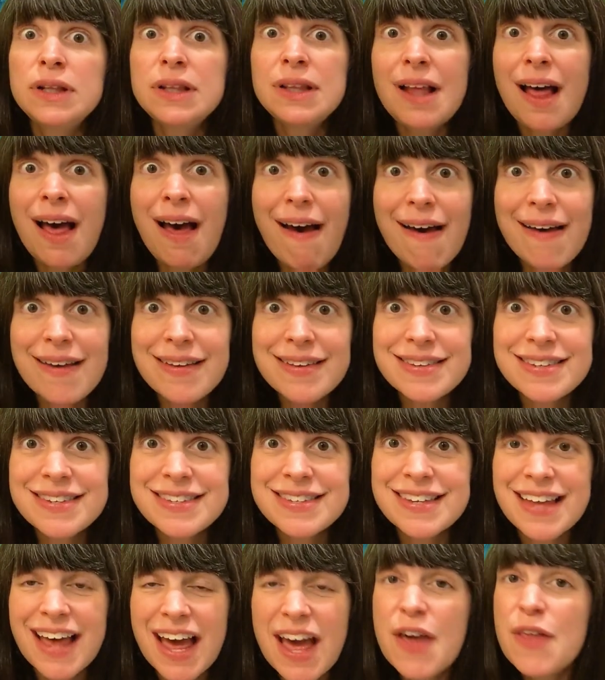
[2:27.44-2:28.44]

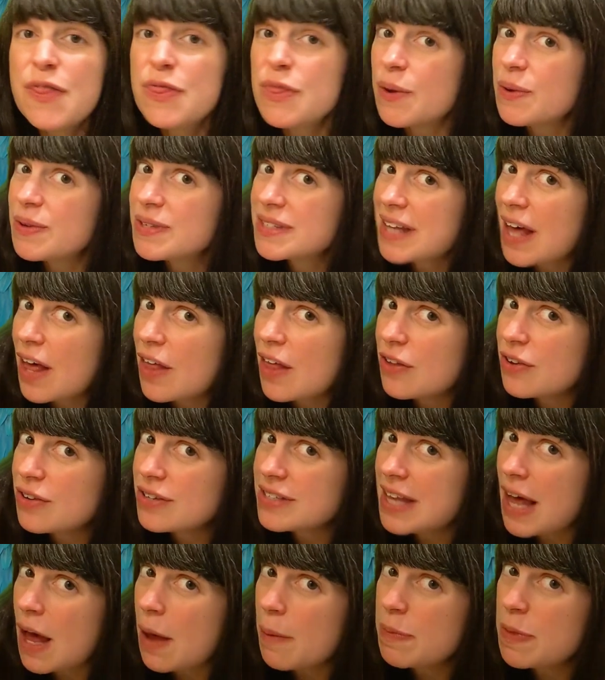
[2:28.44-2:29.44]
Plus, those
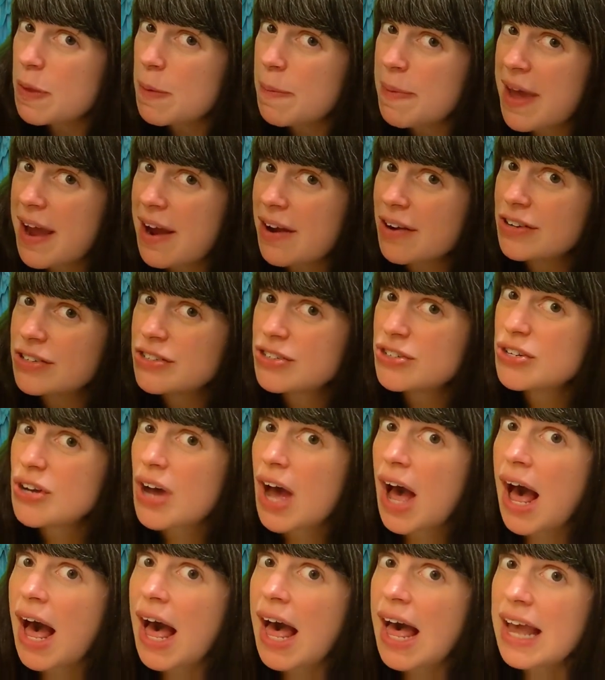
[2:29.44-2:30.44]
colors help the parrots to
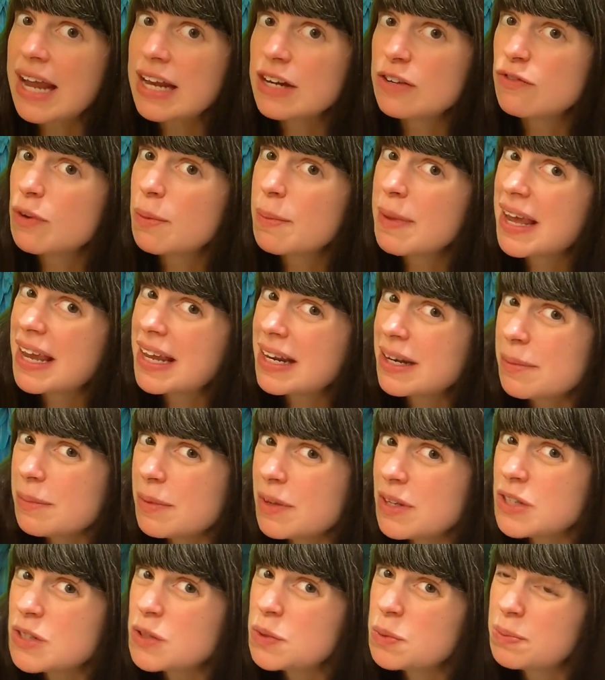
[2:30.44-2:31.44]
hide from
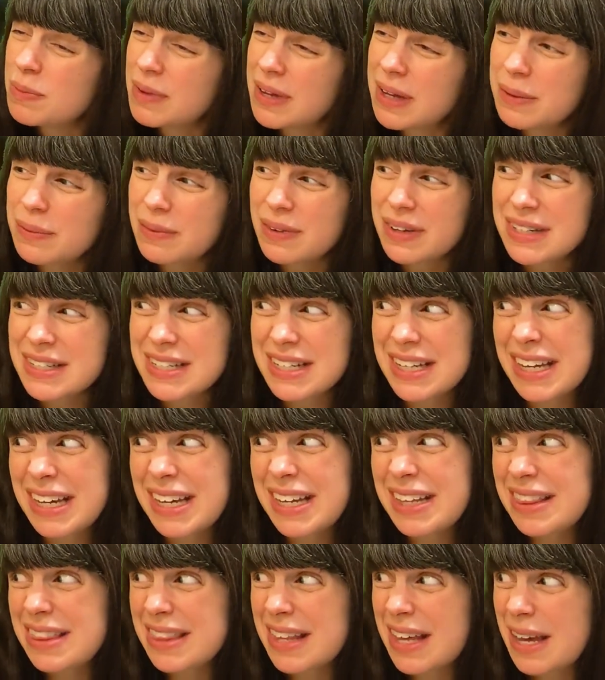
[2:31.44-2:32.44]
animals who might want to
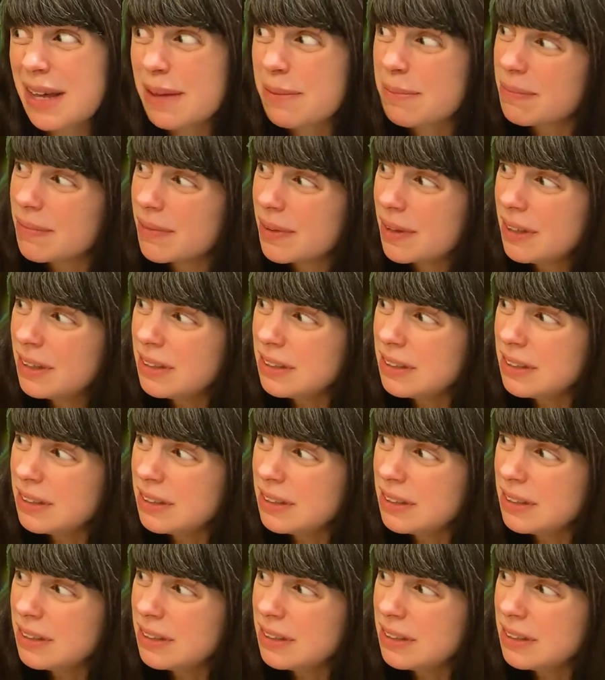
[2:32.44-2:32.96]
eat them.